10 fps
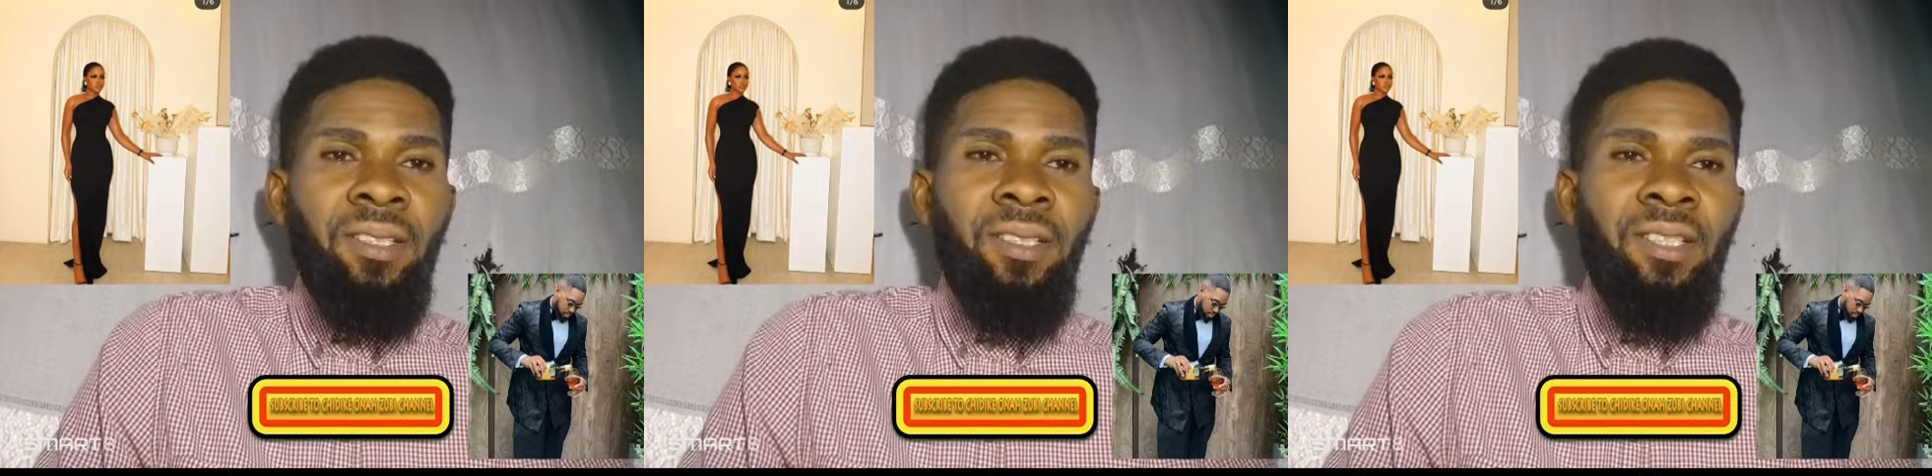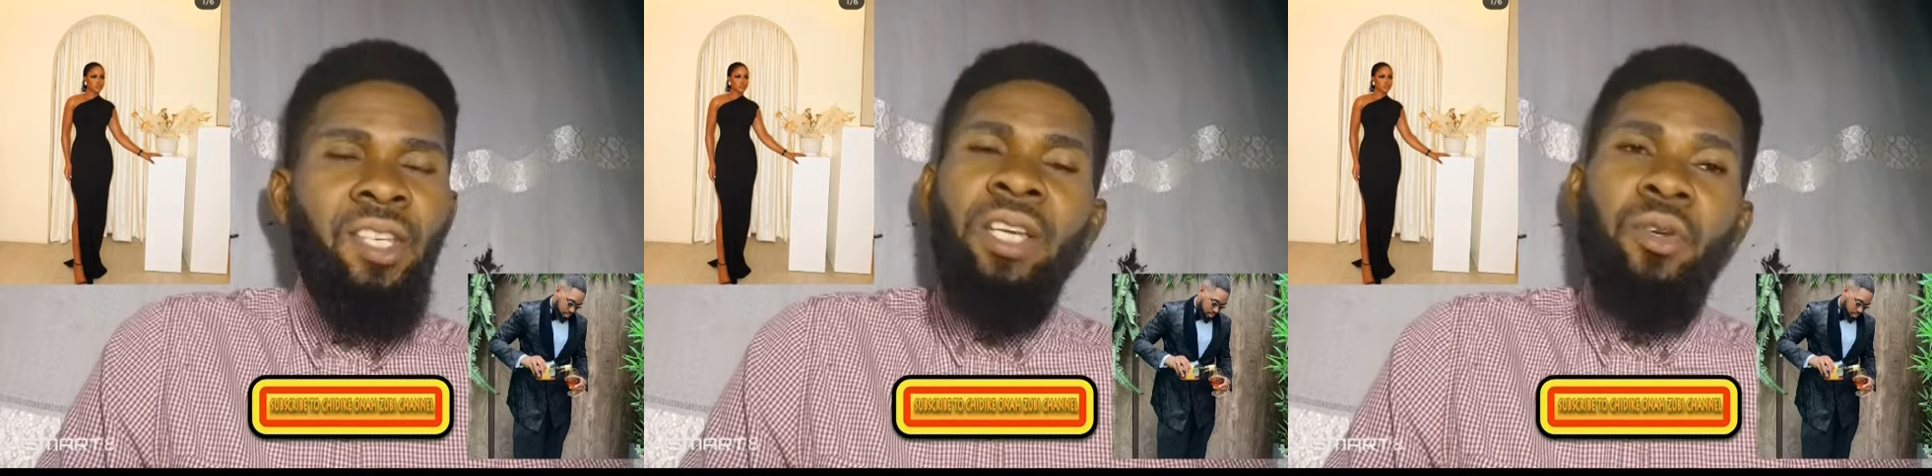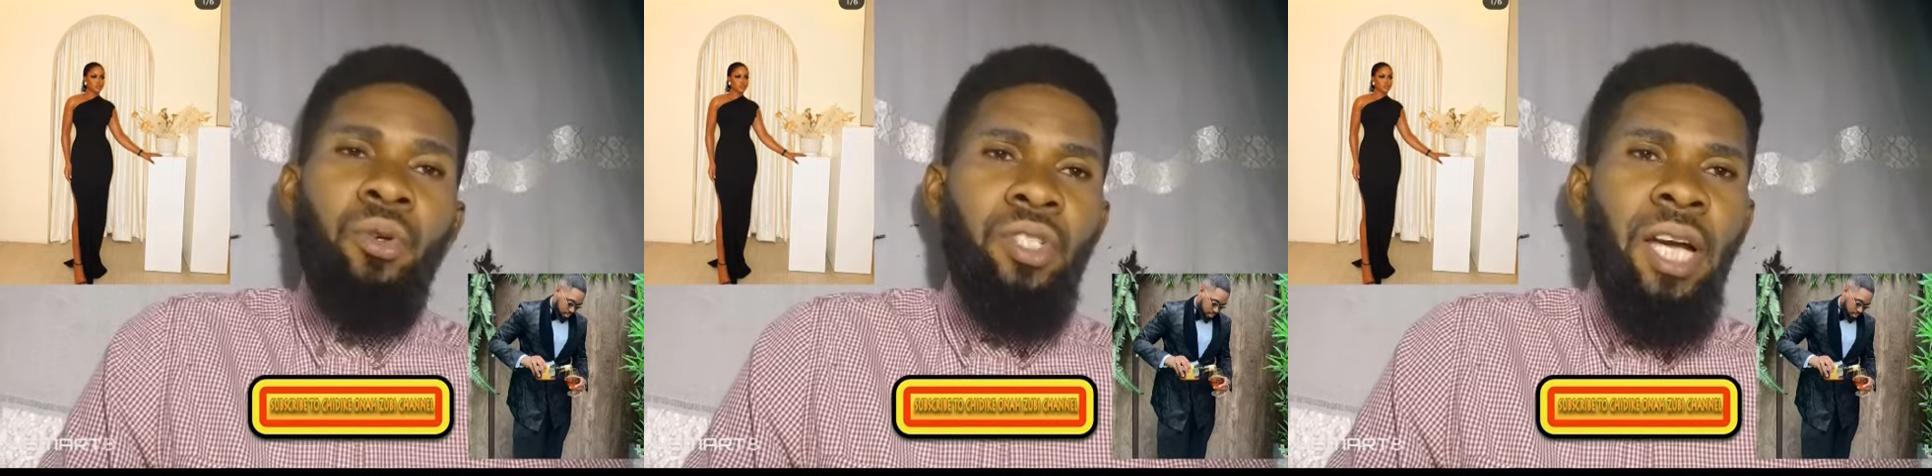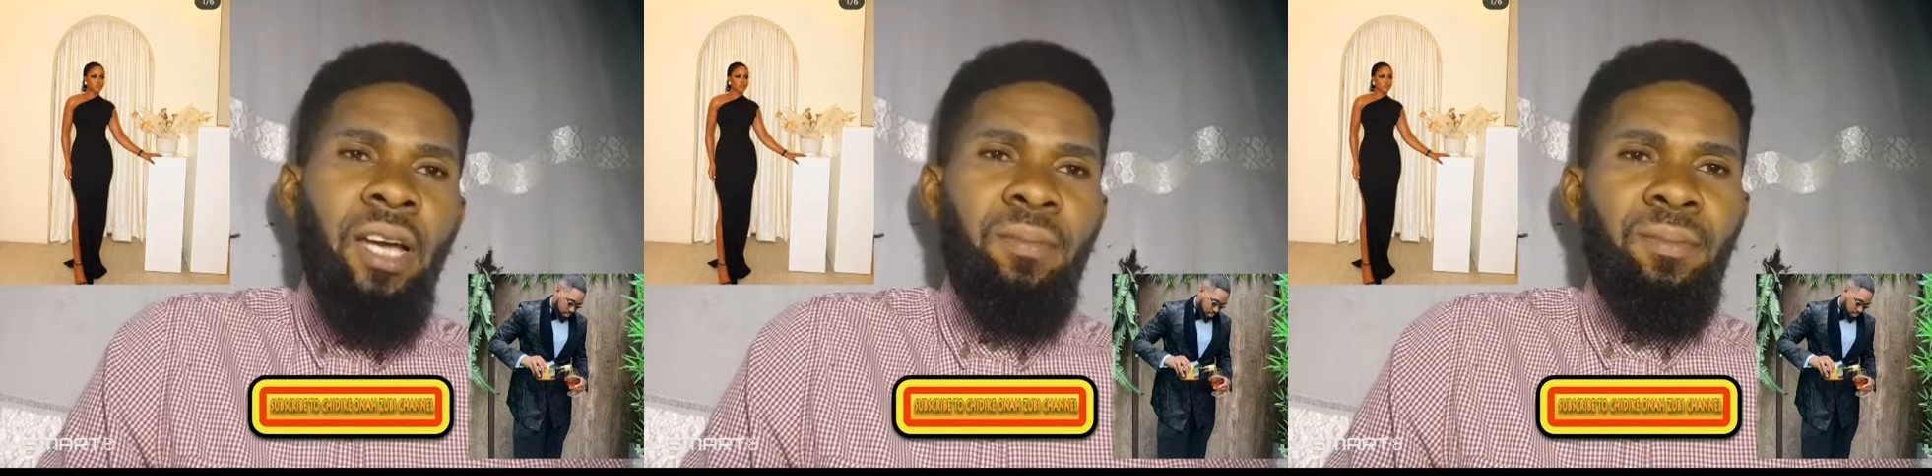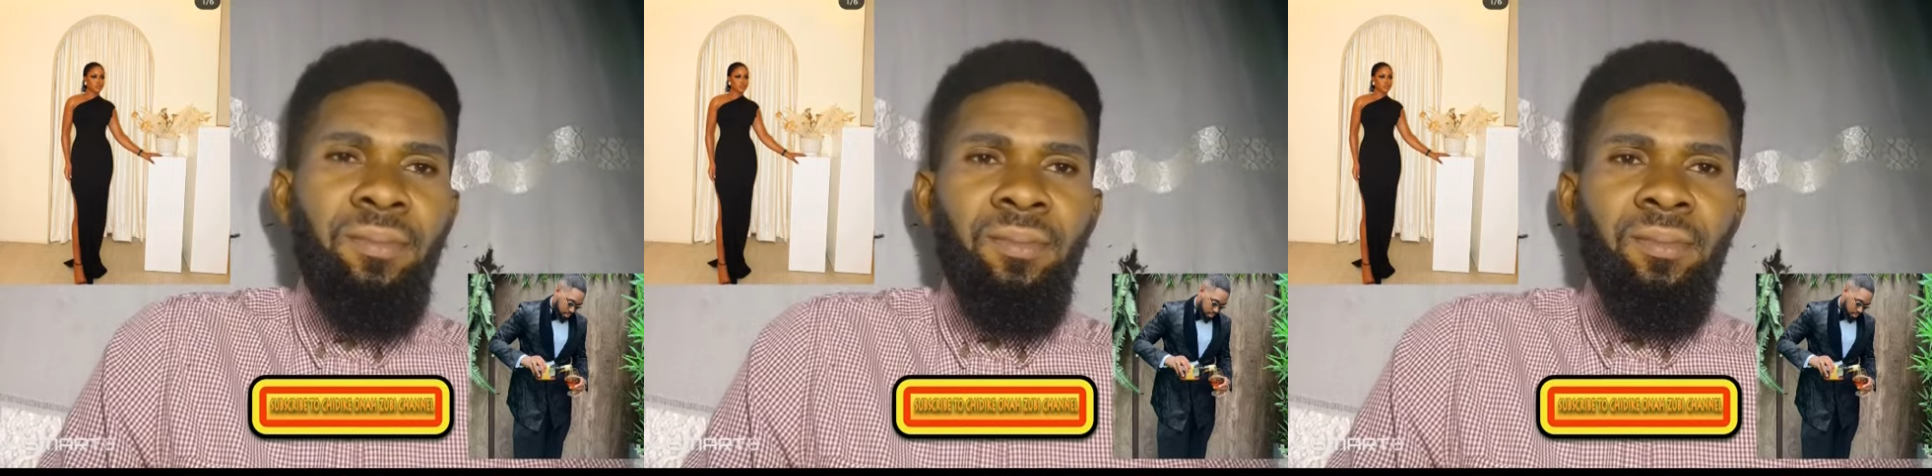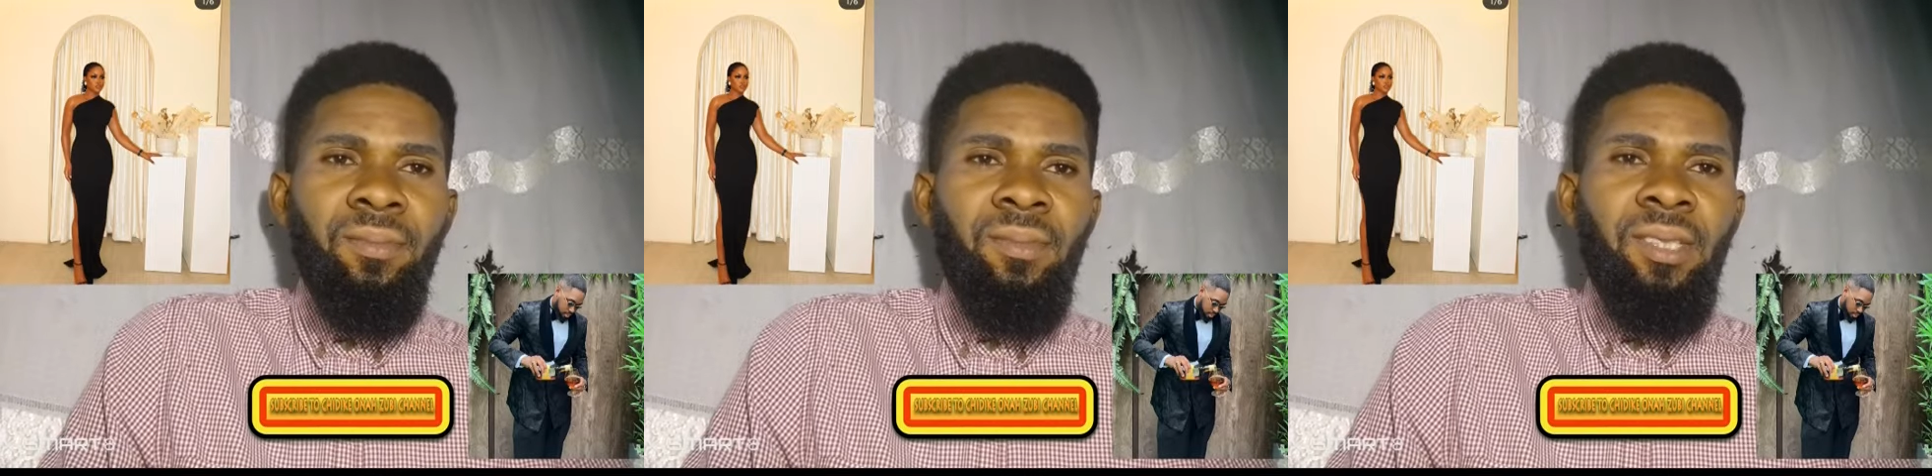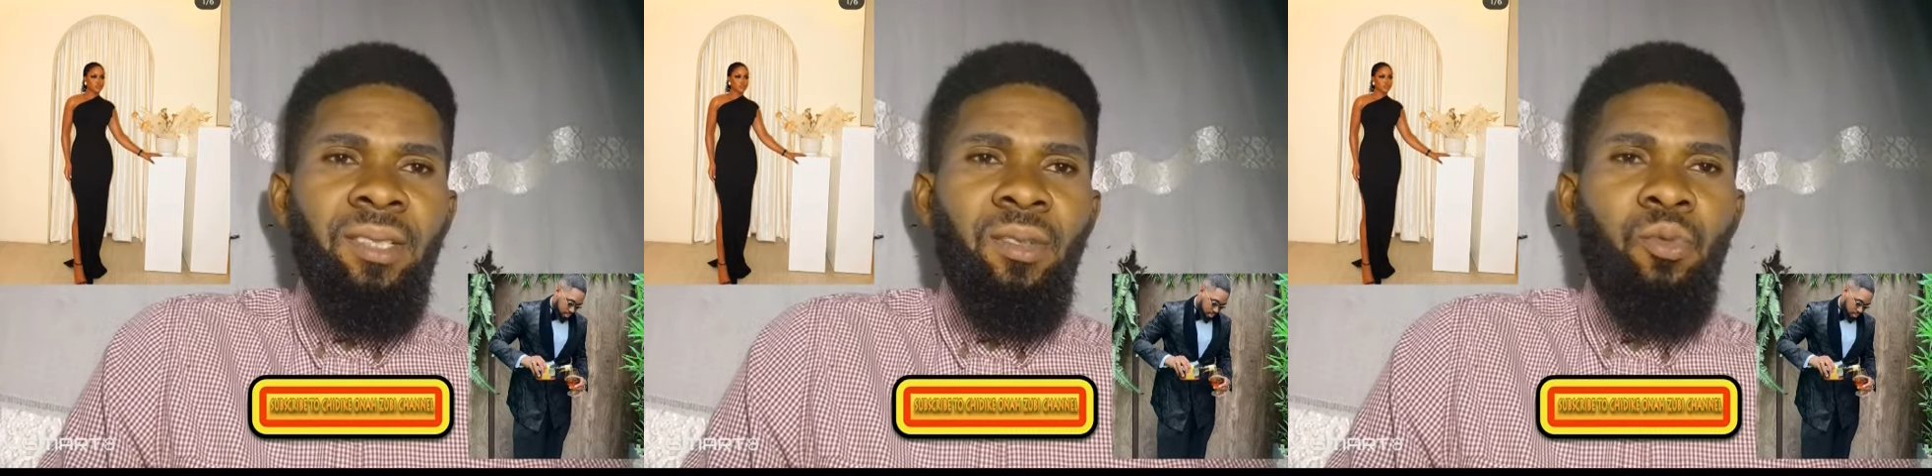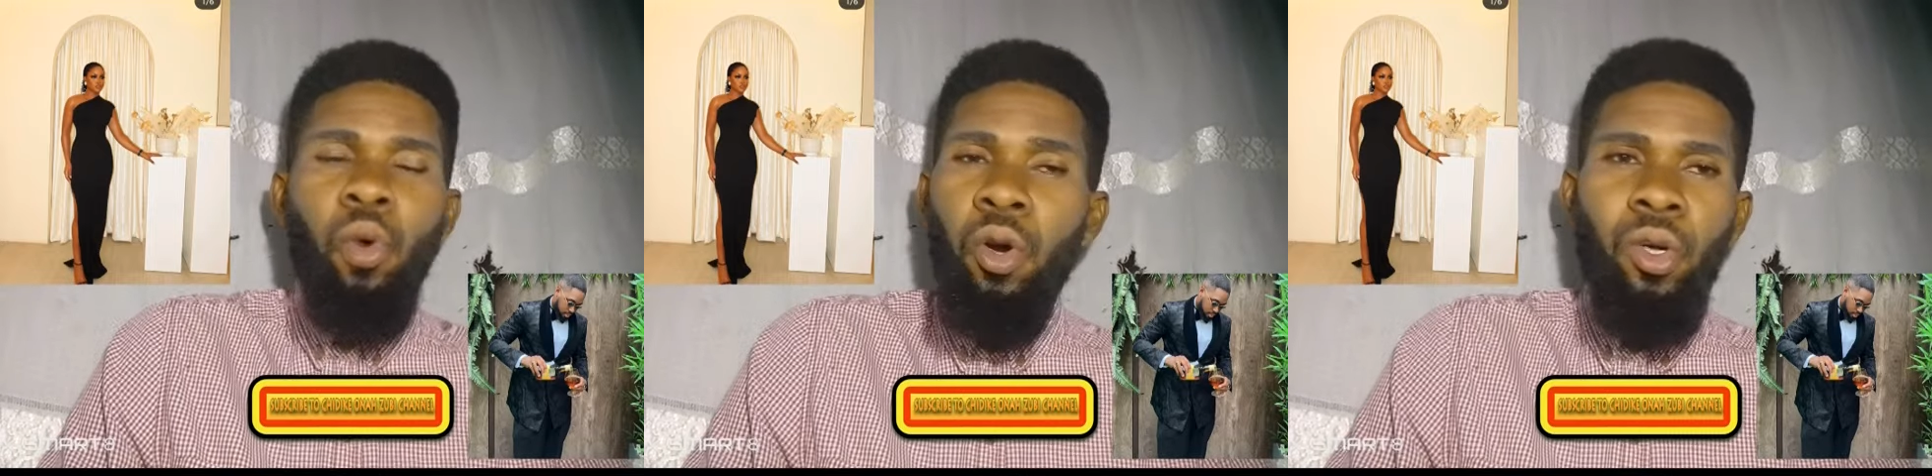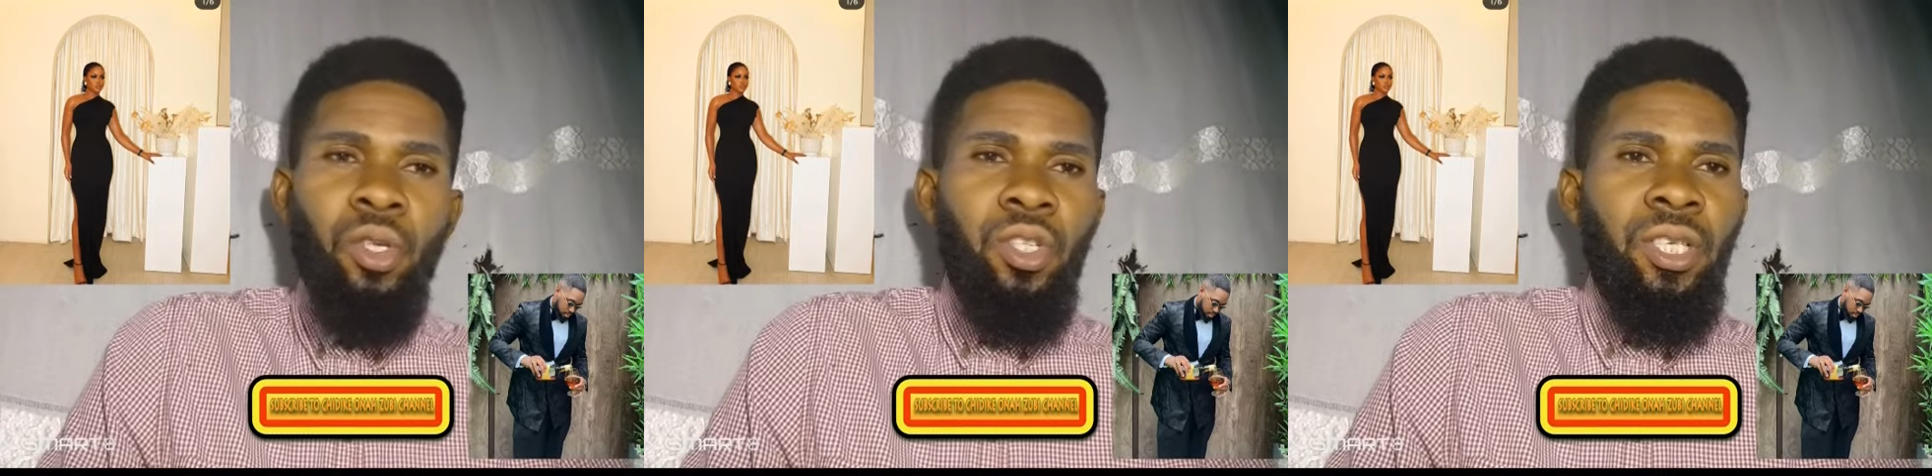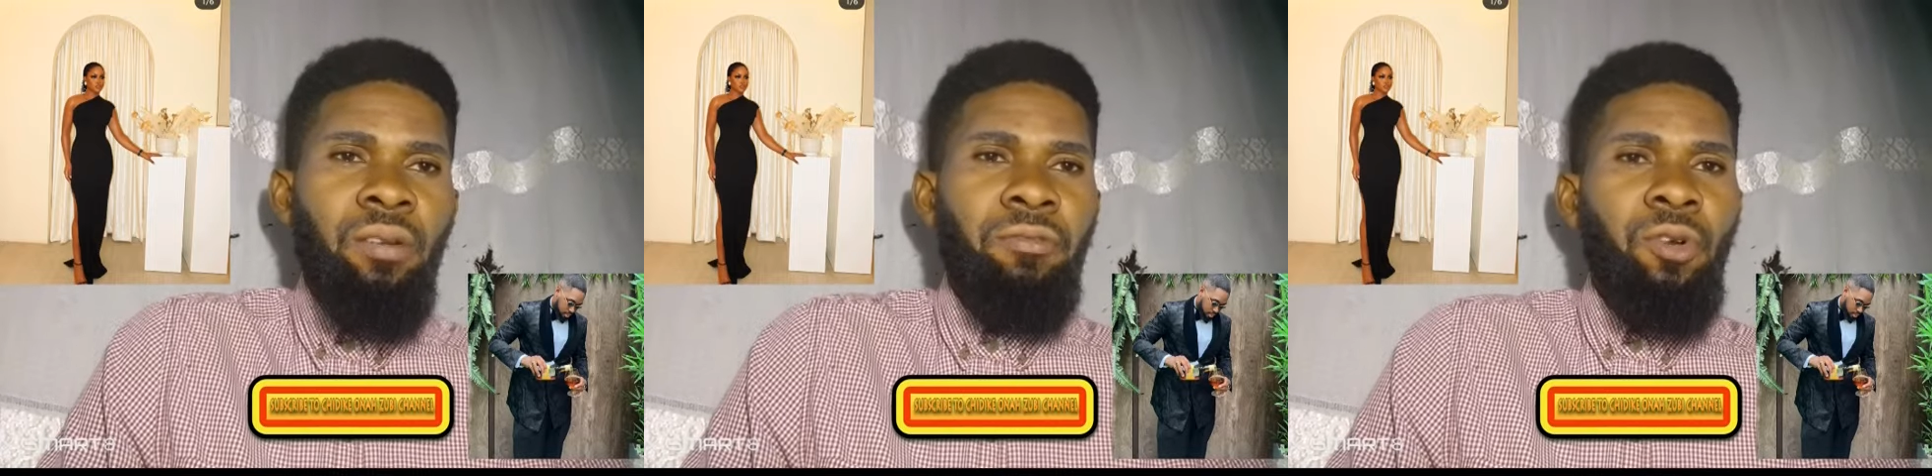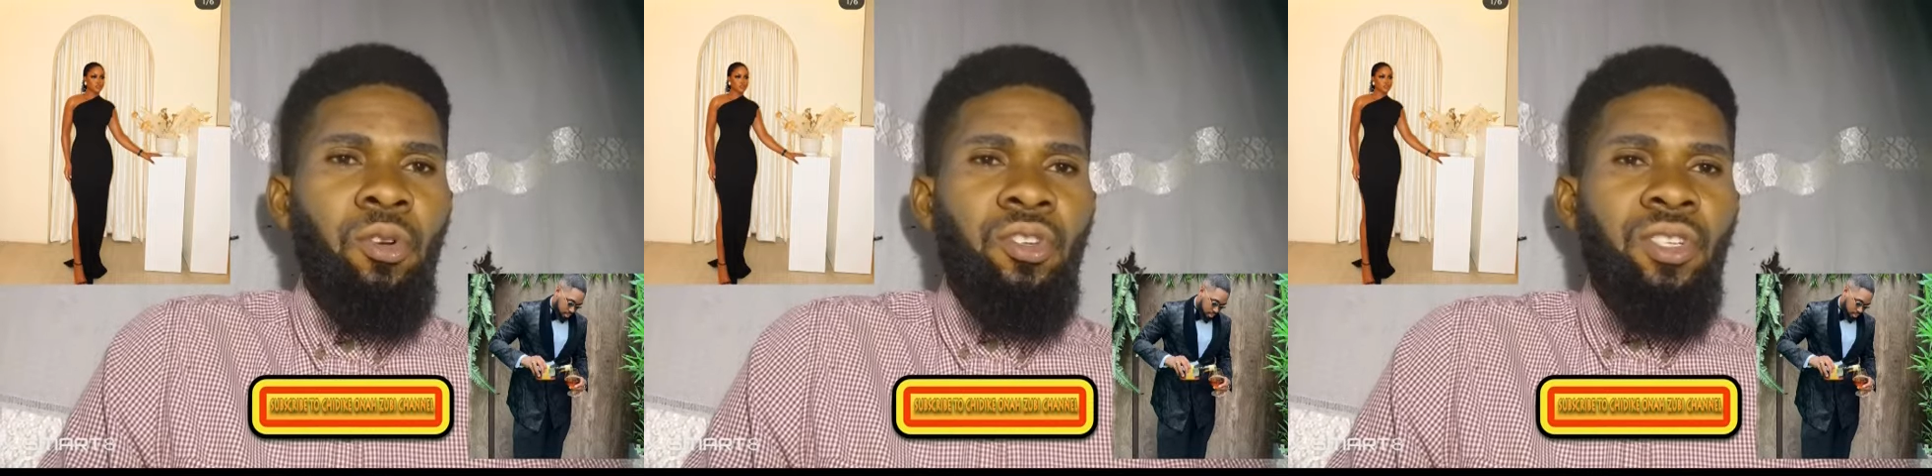take your time. Work on yourself first.